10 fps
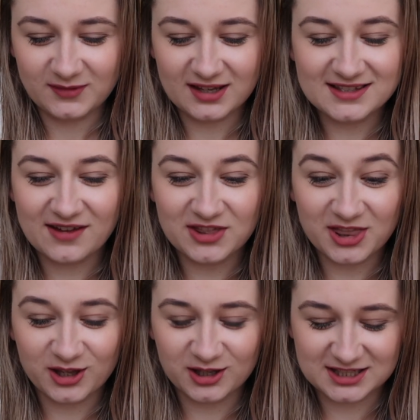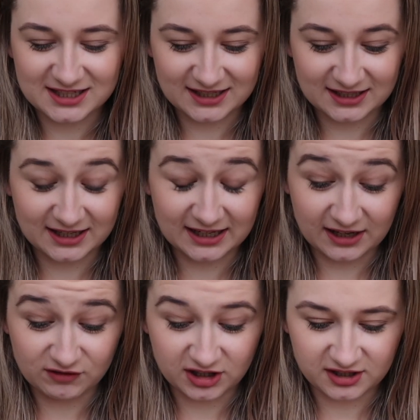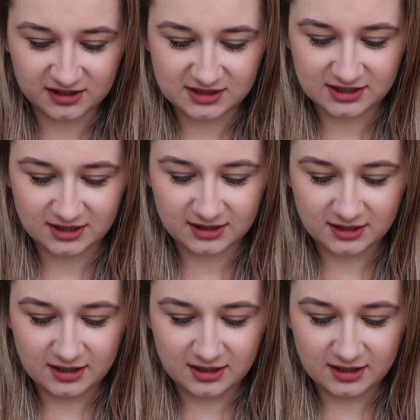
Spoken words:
7:30 and 11:30.